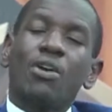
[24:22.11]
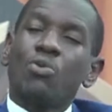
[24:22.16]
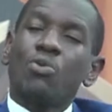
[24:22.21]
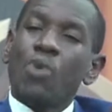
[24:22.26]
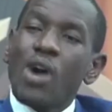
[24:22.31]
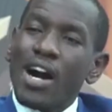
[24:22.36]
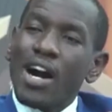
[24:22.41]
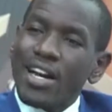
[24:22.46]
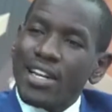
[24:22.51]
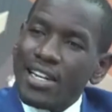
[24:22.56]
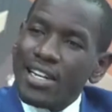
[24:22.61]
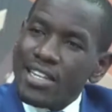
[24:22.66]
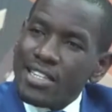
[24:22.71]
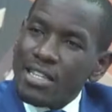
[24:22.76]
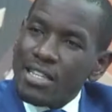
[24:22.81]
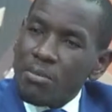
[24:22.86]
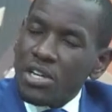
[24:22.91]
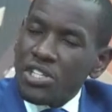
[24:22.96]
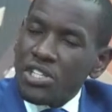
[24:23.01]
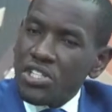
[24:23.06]
were
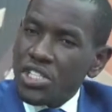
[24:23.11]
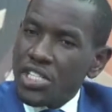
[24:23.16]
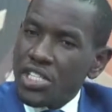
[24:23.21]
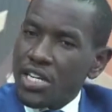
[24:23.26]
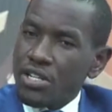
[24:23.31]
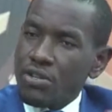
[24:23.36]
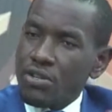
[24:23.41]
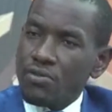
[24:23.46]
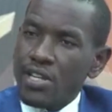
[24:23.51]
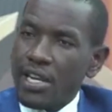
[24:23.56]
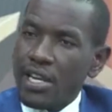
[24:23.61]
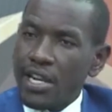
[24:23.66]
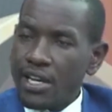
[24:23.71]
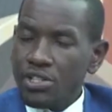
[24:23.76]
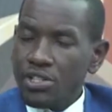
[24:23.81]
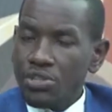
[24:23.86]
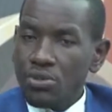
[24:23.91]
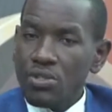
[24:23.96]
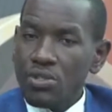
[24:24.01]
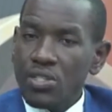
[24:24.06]
handling the machinery of the
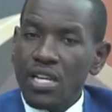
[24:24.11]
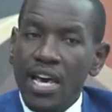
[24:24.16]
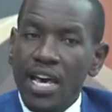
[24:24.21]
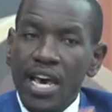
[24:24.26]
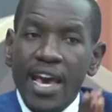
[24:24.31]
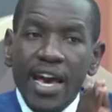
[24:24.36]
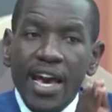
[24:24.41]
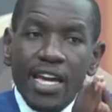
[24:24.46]
elections.